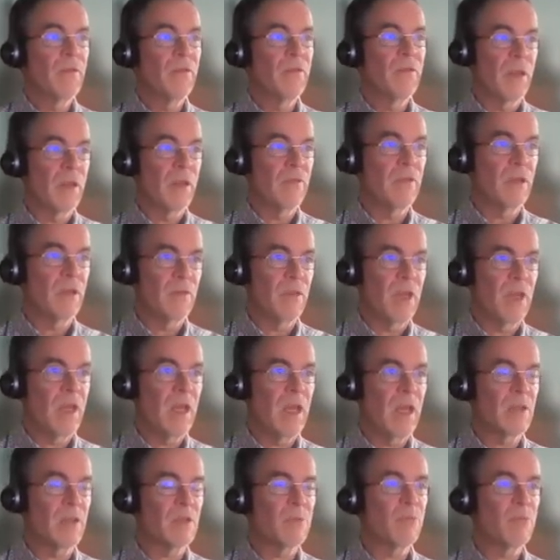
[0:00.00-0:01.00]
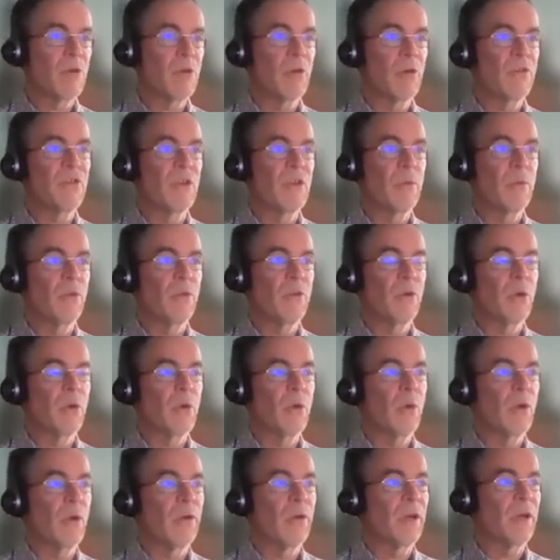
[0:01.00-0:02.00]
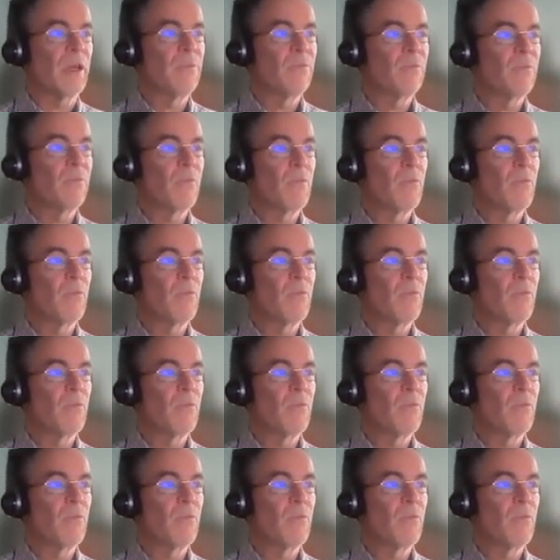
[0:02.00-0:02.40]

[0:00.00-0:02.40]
the hit protein with your query,